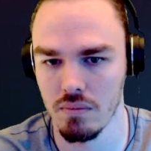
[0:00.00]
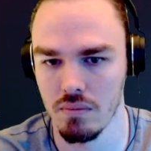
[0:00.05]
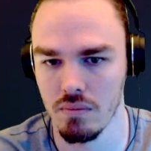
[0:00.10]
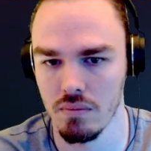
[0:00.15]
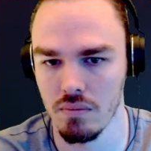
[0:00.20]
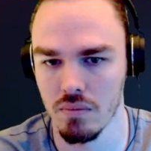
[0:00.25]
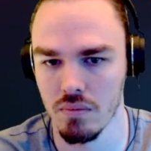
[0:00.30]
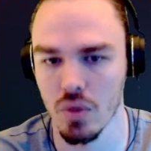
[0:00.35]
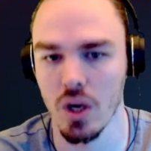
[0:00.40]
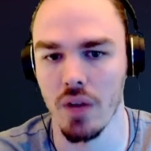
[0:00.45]

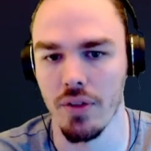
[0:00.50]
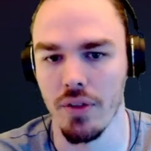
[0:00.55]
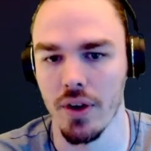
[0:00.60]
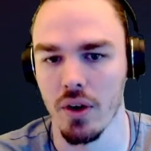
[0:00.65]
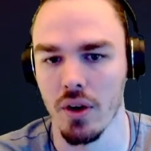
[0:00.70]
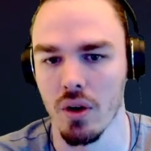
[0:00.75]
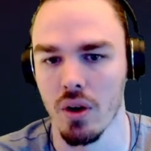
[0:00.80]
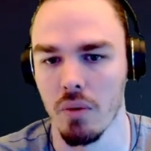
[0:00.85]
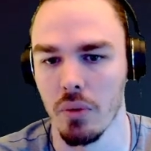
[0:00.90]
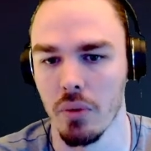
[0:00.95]
Broth
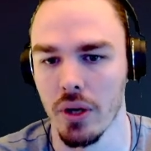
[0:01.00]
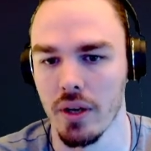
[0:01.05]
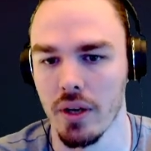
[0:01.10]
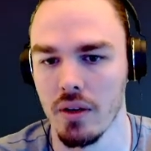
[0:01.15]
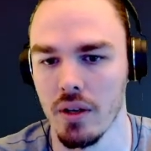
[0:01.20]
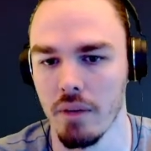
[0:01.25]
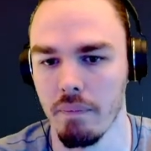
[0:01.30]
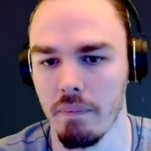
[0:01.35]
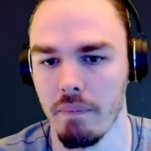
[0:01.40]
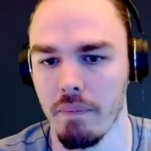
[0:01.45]
ARR play.
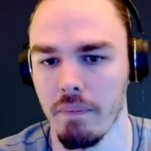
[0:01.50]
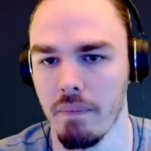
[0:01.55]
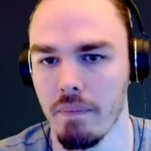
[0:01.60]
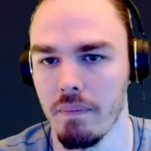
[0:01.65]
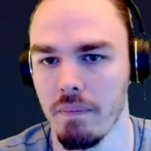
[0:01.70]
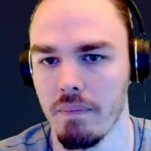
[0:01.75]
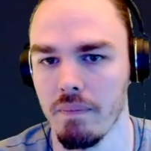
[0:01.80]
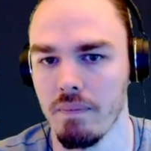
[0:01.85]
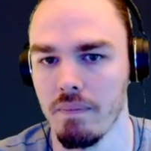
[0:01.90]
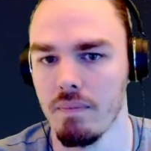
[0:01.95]
Yep.
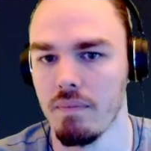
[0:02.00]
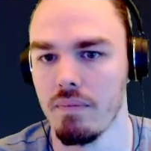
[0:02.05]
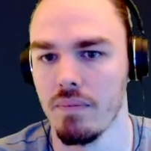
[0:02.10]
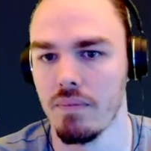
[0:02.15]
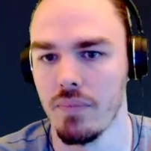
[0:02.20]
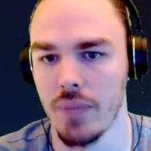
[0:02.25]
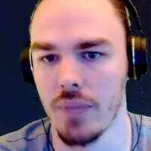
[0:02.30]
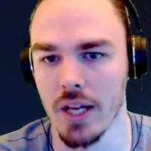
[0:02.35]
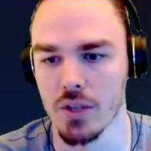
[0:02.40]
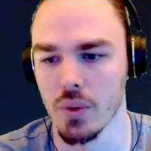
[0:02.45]

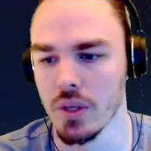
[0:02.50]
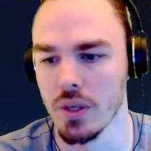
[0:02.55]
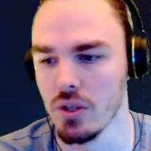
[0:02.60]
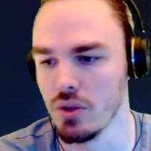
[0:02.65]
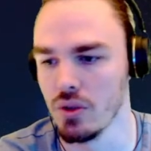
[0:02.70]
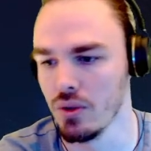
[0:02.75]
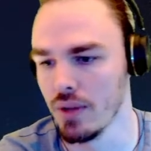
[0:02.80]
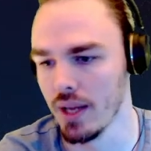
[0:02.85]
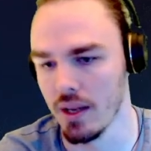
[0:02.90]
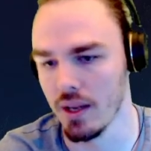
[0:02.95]
That's why you
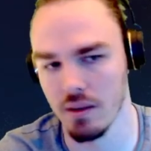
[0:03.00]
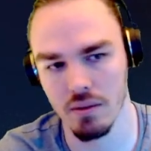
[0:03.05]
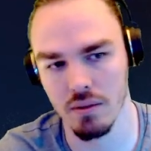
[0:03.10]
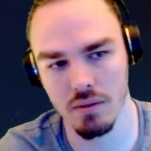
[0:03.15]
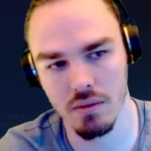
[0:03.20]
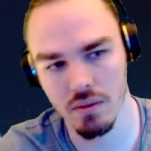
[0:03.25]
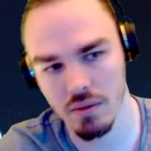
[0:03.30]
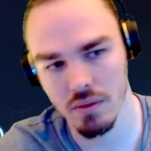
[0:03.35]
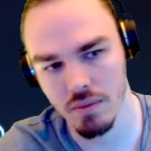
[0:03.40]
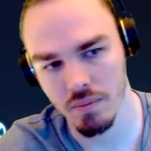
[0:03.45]
do that.
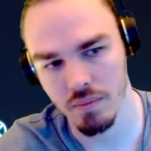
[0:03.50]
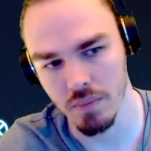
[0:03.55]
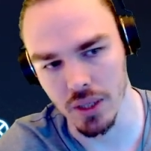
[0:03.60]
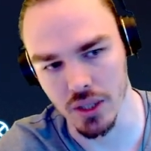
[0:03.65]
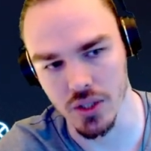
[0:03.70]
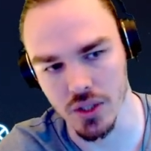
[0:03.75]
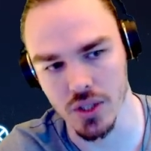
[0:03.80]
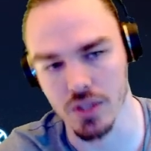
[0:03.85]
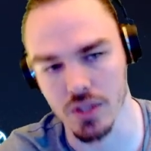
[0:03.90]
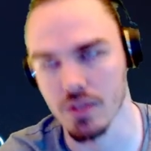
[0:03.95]

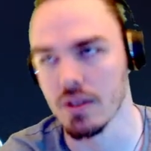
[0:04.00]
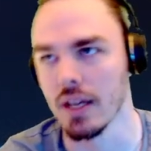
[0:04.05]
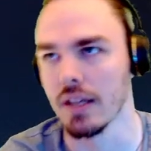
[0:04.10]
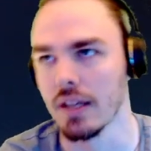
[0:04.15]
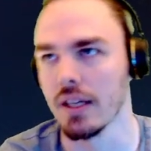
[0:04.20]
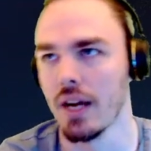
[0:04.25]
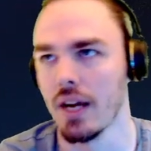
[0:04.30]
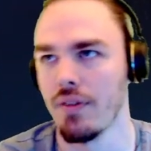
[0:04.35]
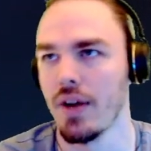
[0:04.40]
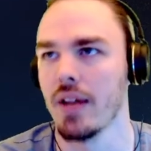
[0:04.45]
Because, like,
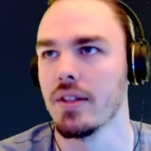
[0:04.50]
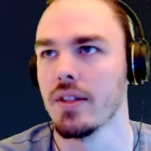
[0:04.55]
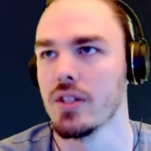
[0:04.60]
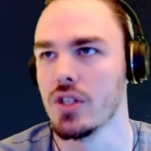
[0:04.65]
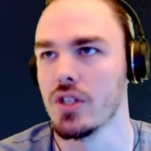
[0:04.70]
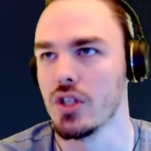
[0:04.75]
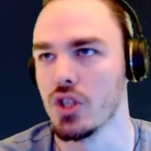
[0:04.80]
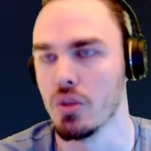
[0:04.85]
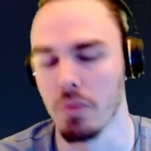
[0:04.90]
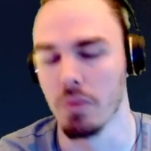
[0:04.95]
I've had this
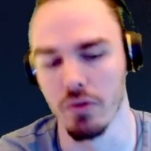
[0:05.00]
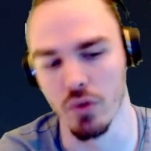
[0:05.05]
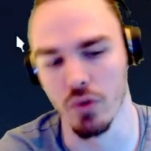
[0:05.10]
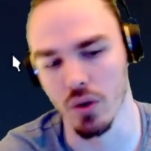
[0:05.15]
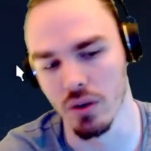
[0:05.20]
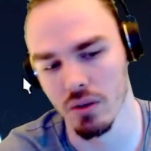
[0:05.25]
issue before.